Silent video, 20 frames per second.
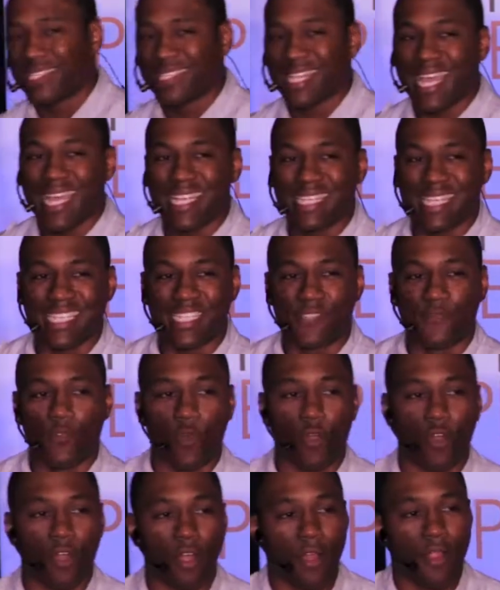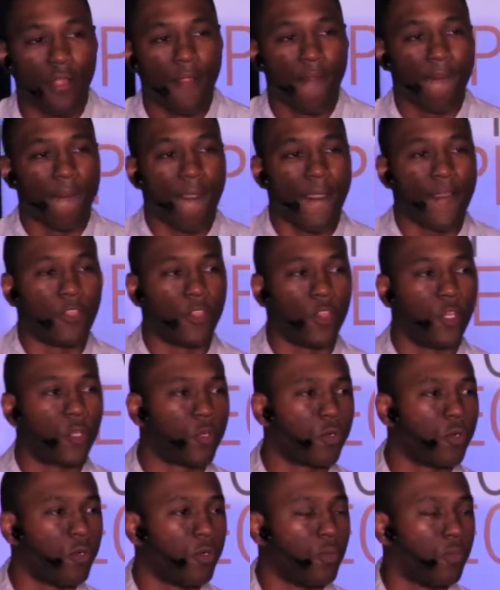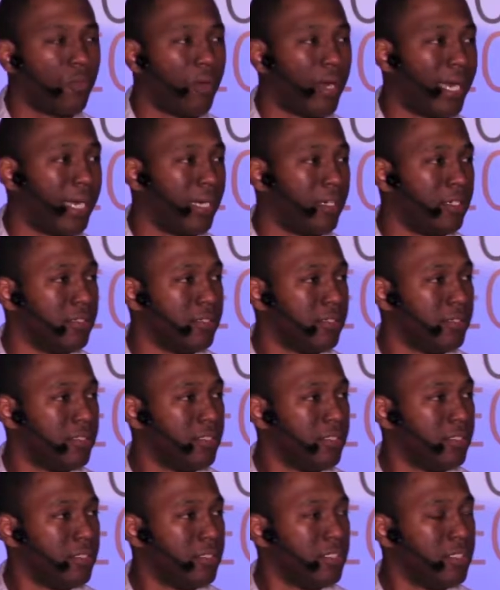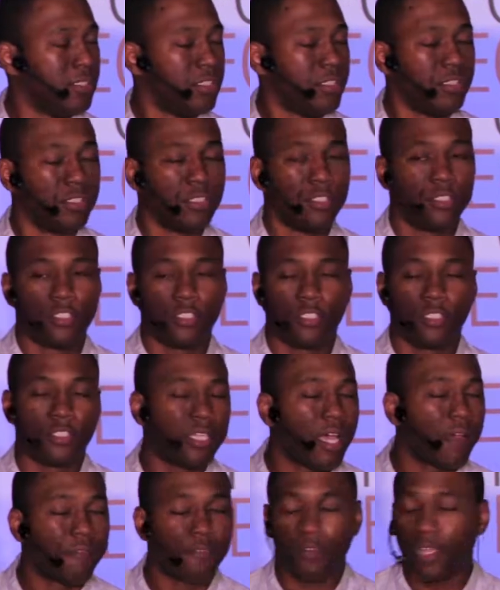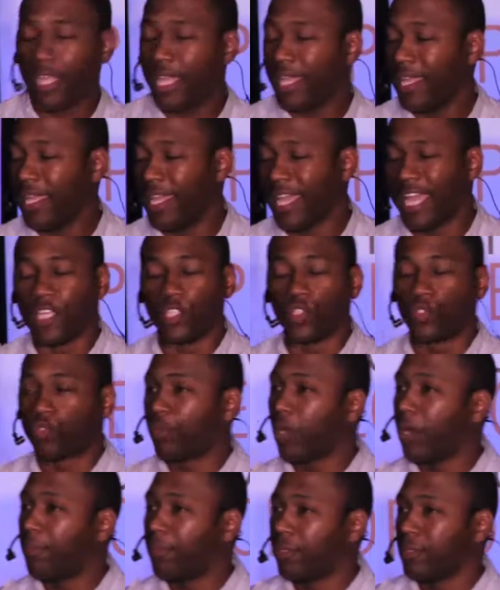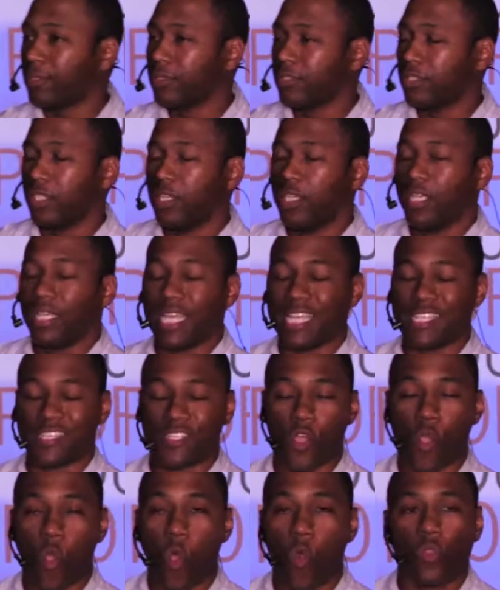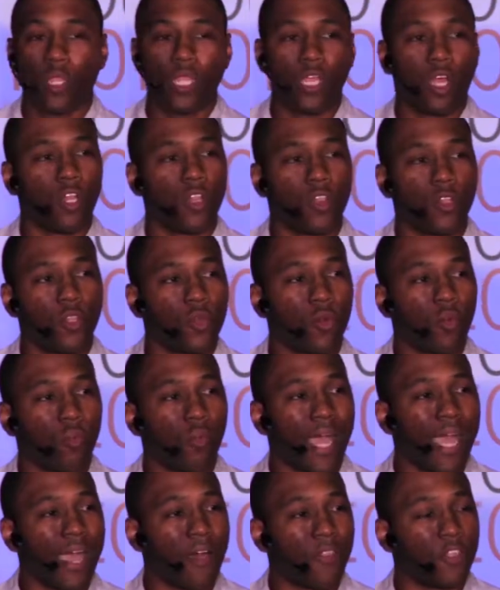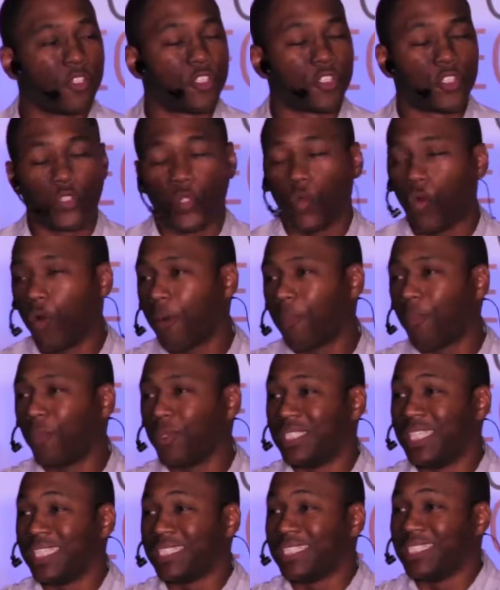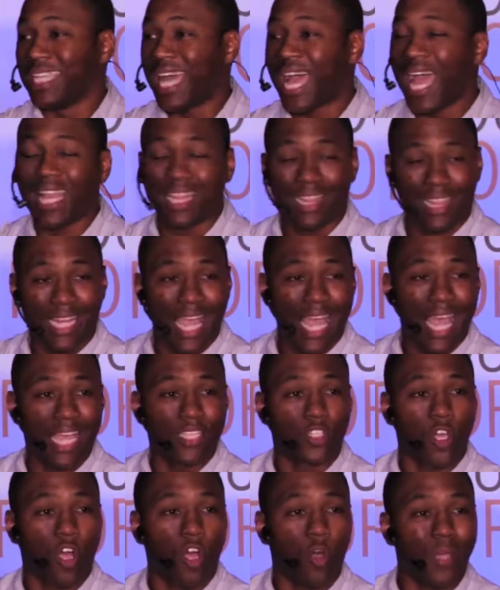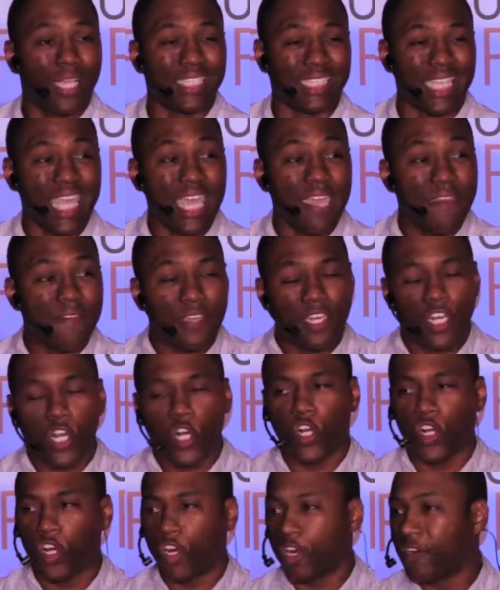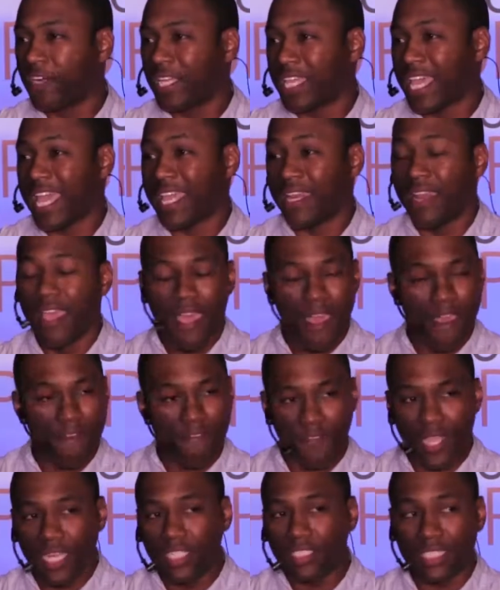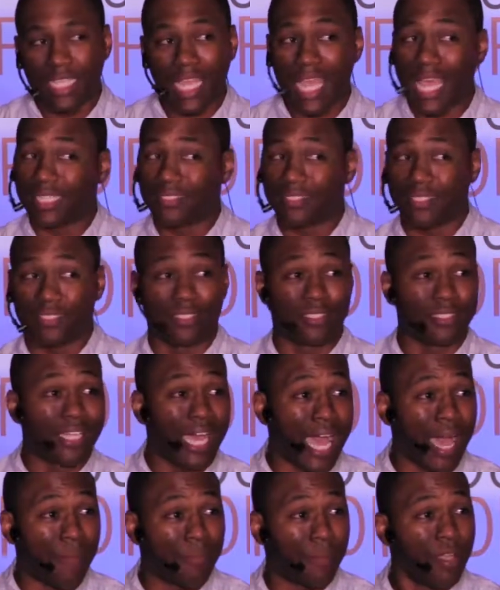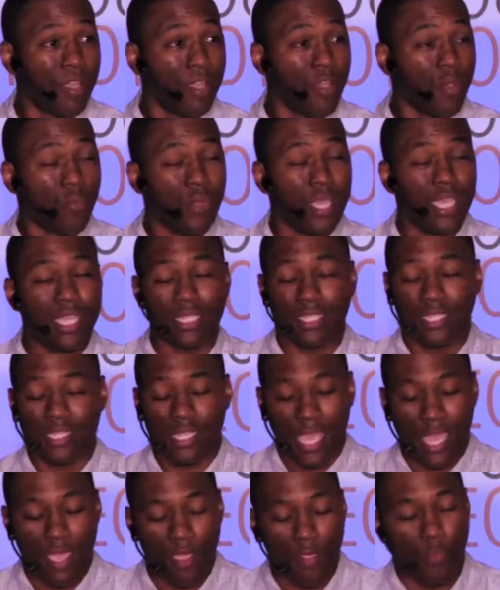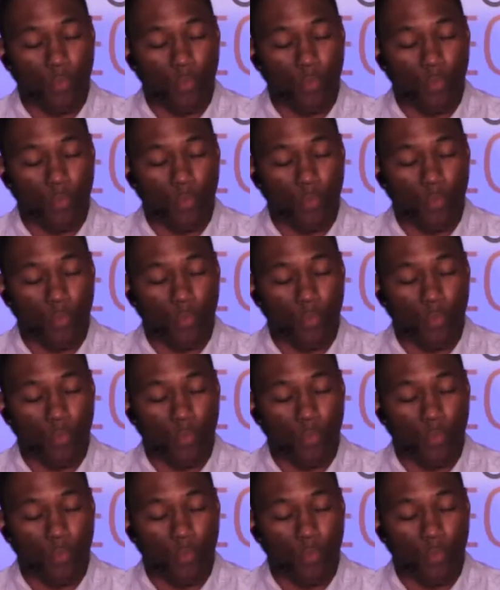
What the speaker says: what it says, is for a little while. Suffering and troubles is only a little while. The storm does not last always. Even a hurricane eventually has to stop. We can